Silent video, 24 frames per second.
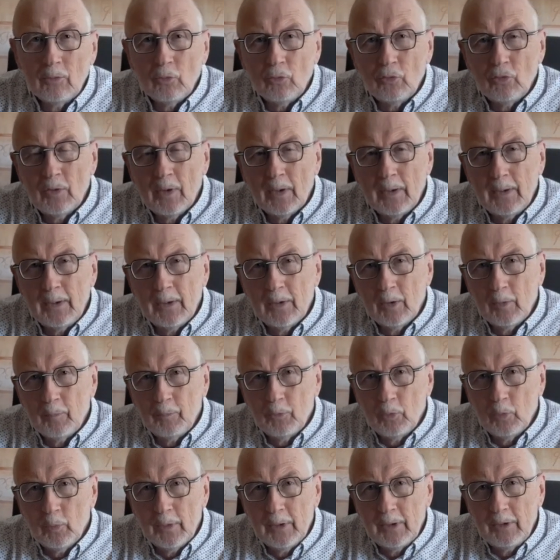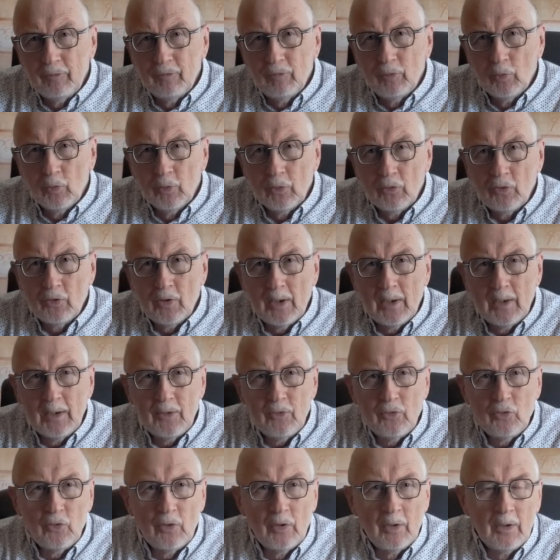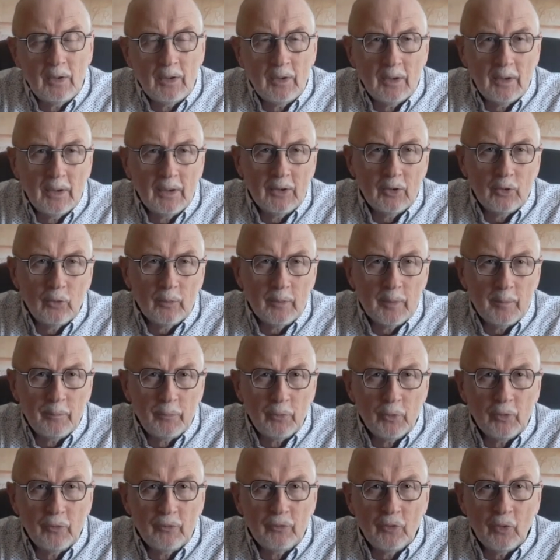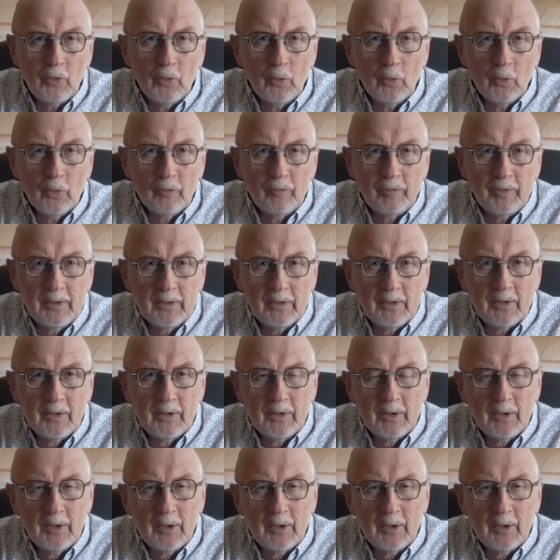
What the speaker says: to scale it up to A4 size and to improve the look of it,